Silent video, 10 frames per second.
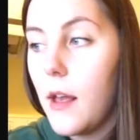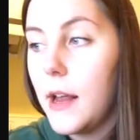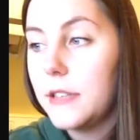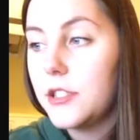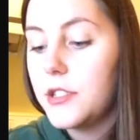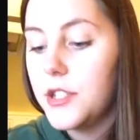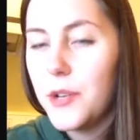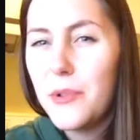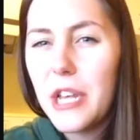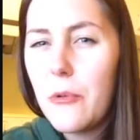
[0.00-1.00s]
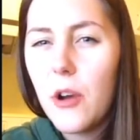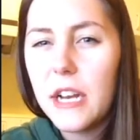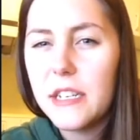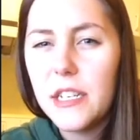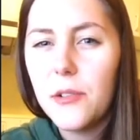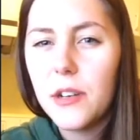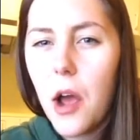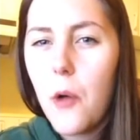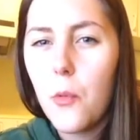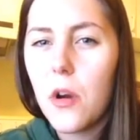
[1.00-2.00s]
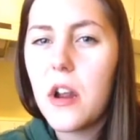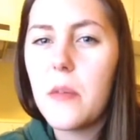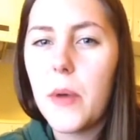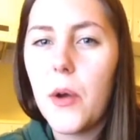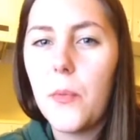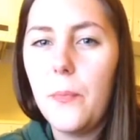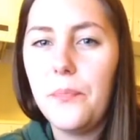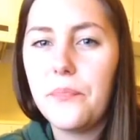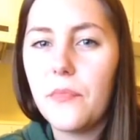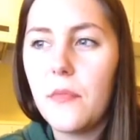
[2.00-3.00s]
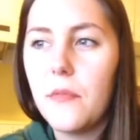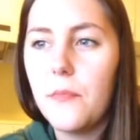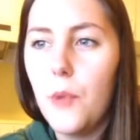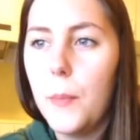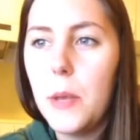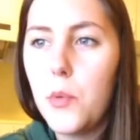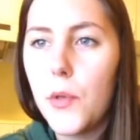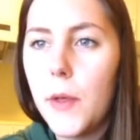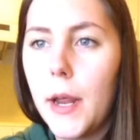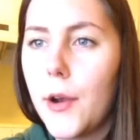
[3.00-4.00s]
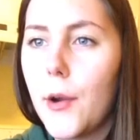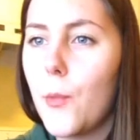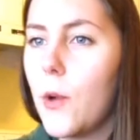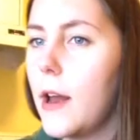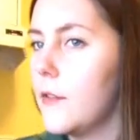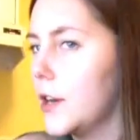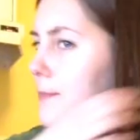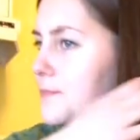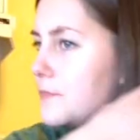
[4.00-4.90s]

and just do what you want to do and not worry about what people think or whatever.